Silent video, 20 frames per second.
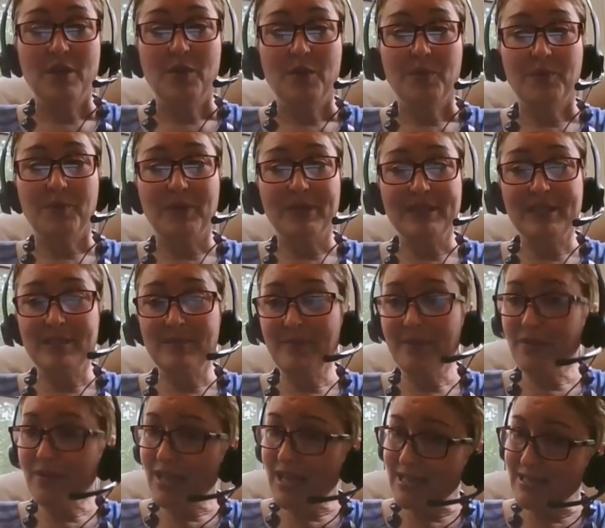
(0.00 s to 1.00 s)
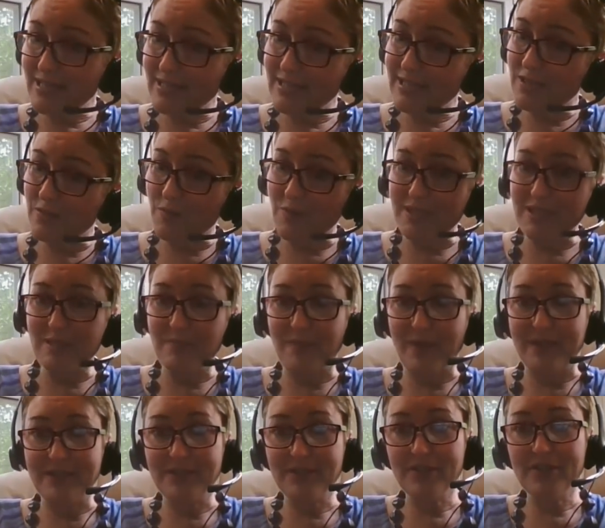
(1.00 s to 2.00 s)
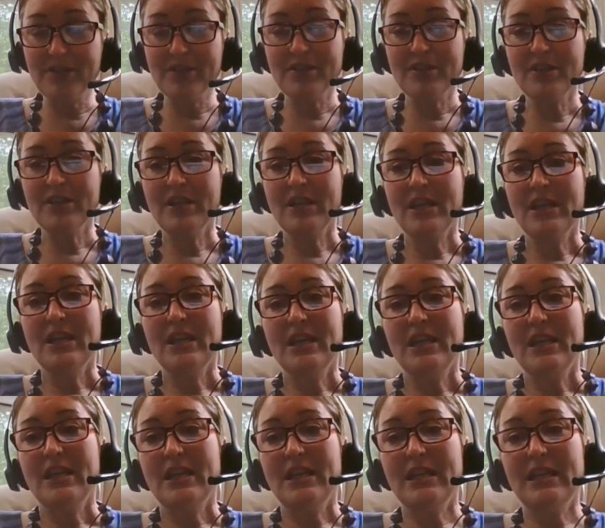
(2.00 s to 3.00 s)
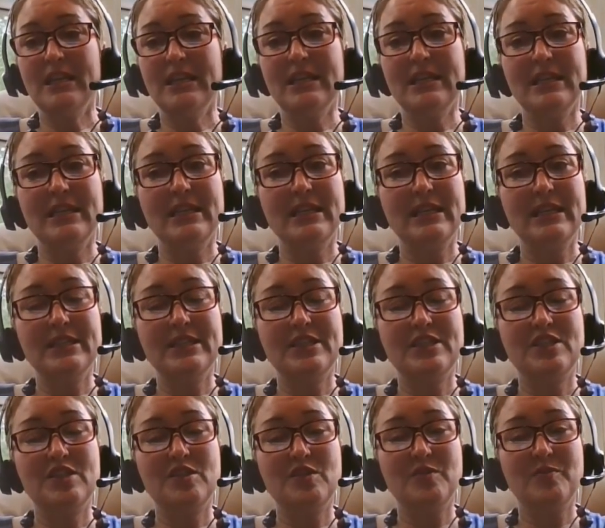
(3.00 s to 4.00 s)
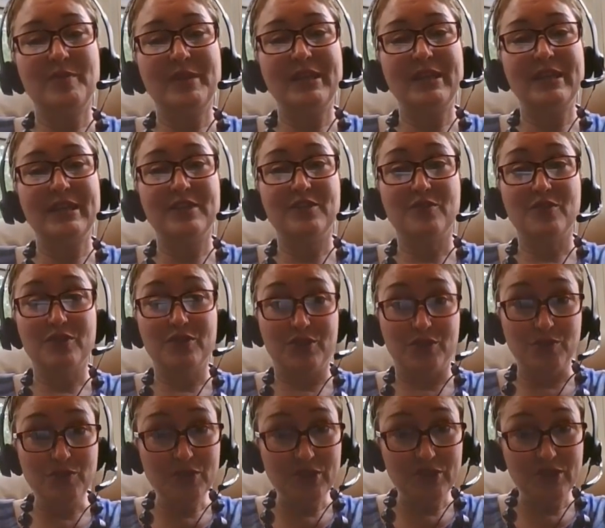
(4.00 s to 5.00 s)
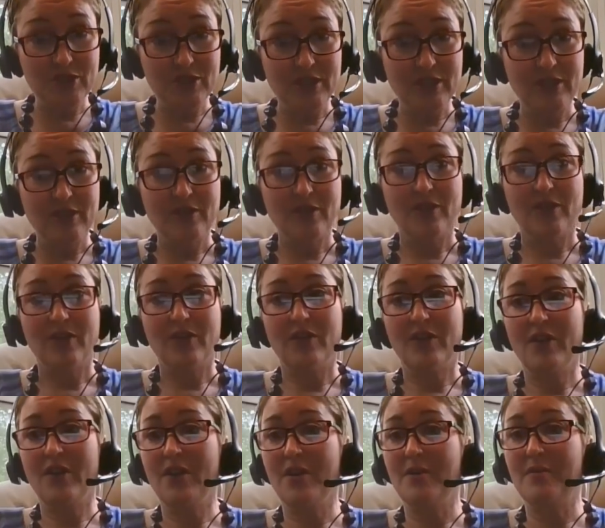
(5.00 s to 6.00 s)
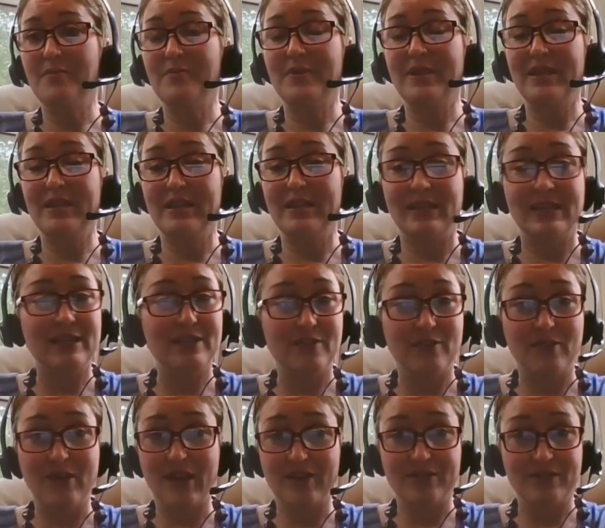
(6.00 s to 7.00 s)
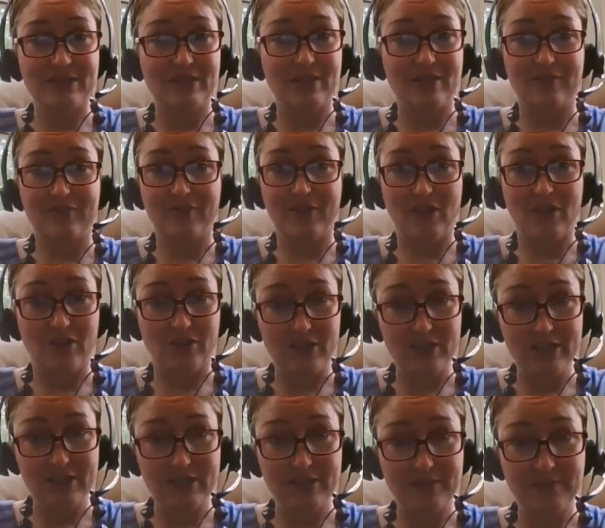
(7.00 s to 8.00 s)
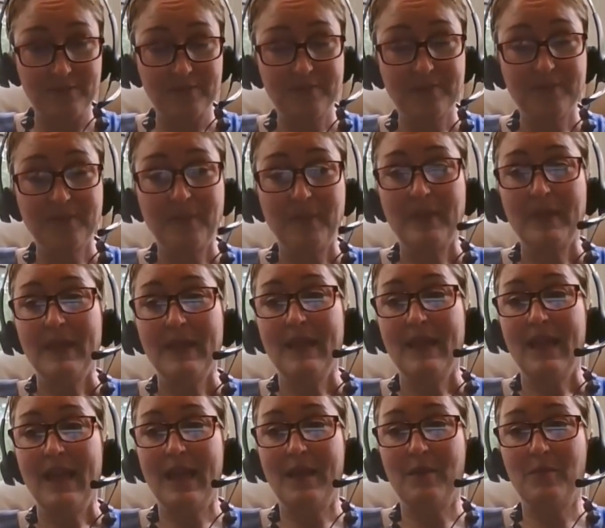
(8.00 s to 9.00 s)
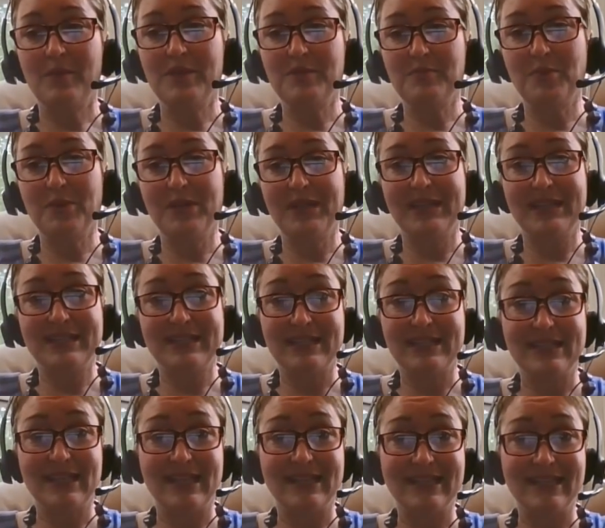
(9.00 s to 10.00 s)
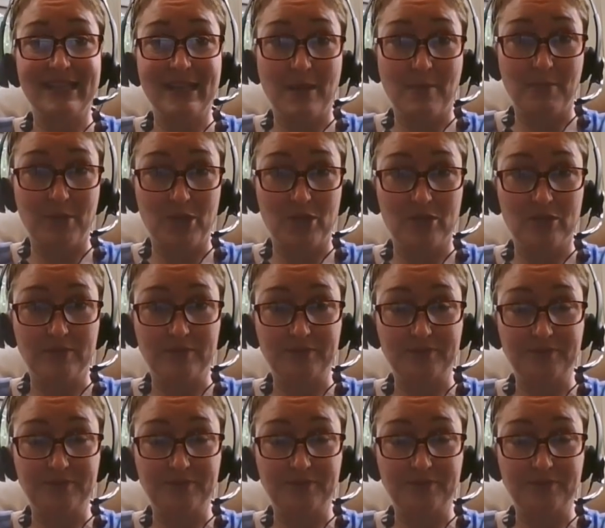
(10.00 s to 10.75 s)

Once the bill has at least one sponsor, it needs to be introduced in either House of Congress, at which point it is assigned a number.